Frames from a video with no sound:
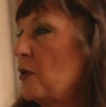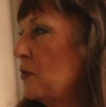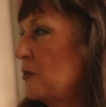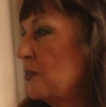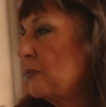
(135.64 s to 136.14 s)

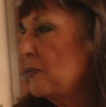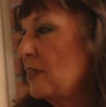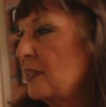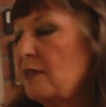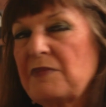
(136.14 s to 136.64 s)
poster
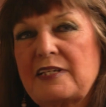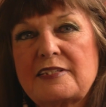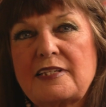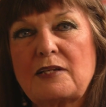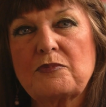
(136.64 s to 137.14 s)
that my
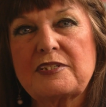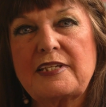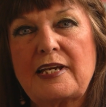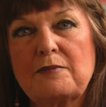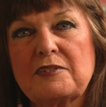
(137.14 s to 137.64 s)
son
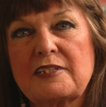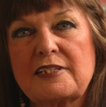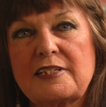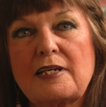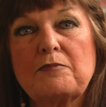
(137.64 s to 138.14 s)
was able to
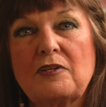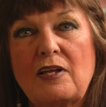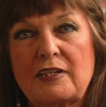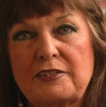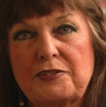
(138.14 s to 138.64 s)
stumble
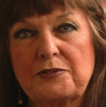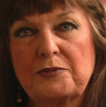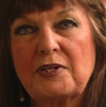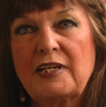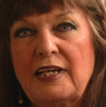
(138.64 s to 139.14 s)

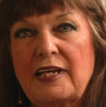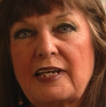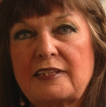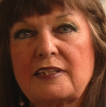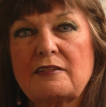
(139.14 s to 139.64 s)
onto
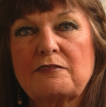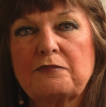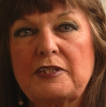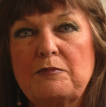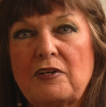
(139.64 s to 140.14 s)
at the
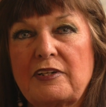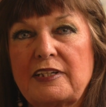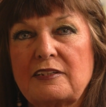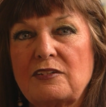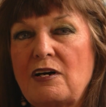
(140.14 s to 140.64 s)
flea
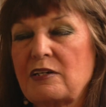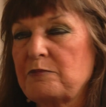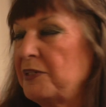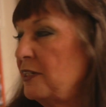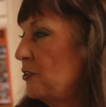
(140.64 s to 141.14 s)
market in Long
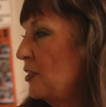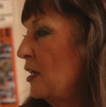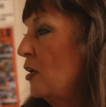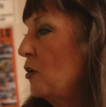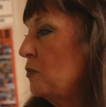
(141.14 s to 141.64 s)
Beach,
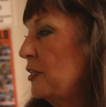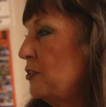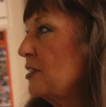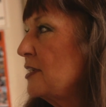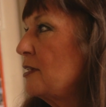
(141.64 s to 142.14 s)

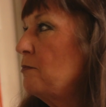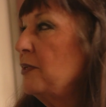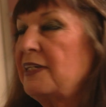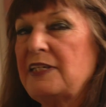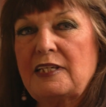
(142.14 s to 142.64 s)
which is the
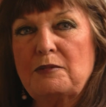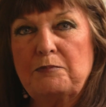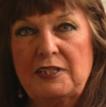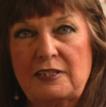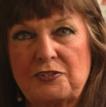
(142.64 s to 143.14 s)
Bikini
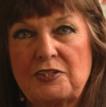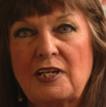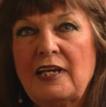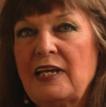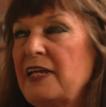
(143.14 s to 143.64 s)
Beach.
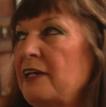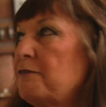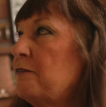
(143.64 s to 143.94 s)
It